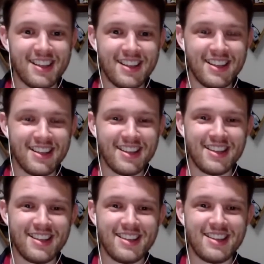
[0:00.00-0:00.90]

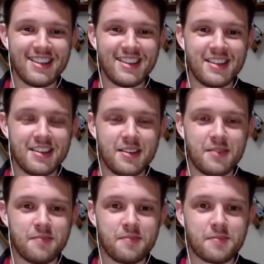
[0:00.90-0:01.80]

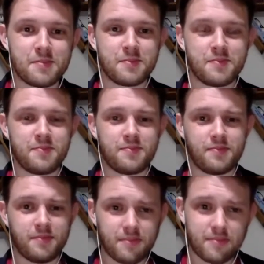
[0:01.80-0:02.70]

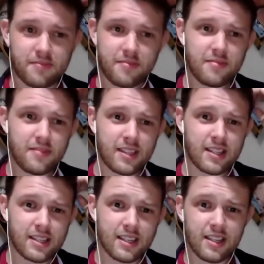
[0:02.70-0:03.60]

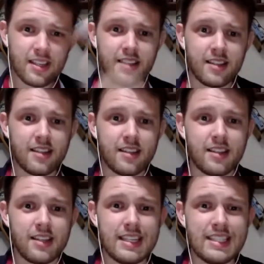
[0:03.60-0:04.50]

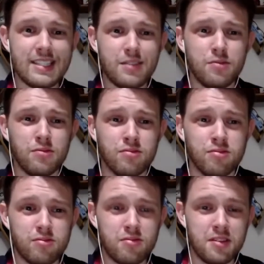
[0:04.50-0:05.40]

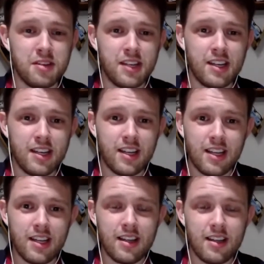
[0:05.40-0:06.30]

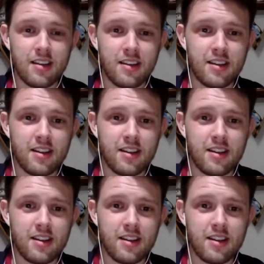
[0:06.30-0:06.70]
The person shown says nothing.